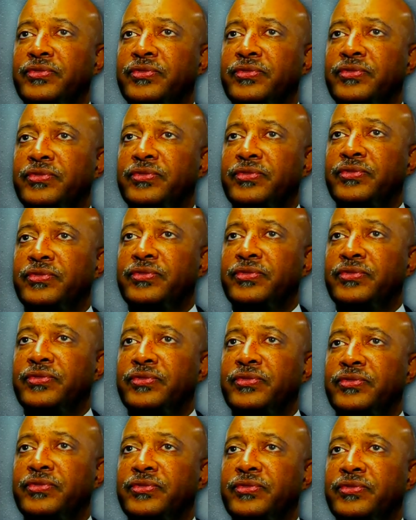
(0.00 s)

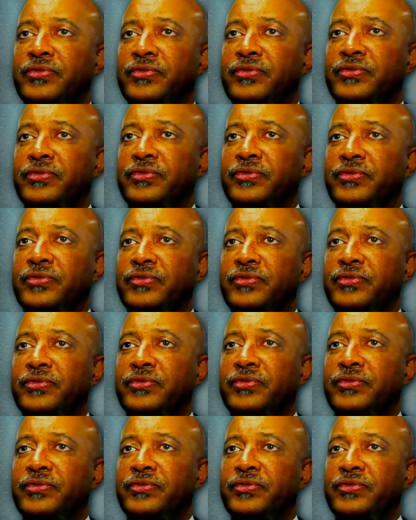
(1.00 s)

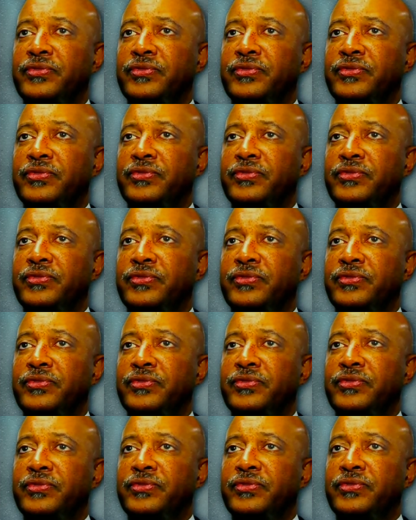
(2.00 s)

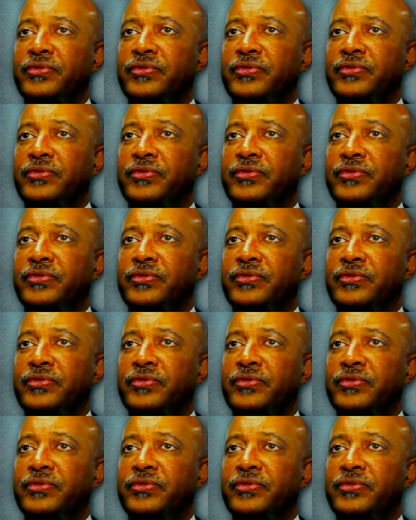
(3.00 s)

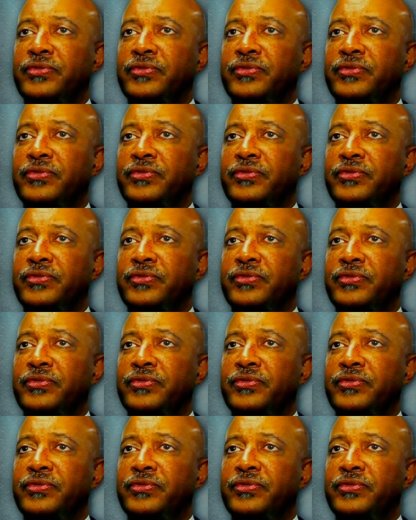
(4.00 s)
[no speech]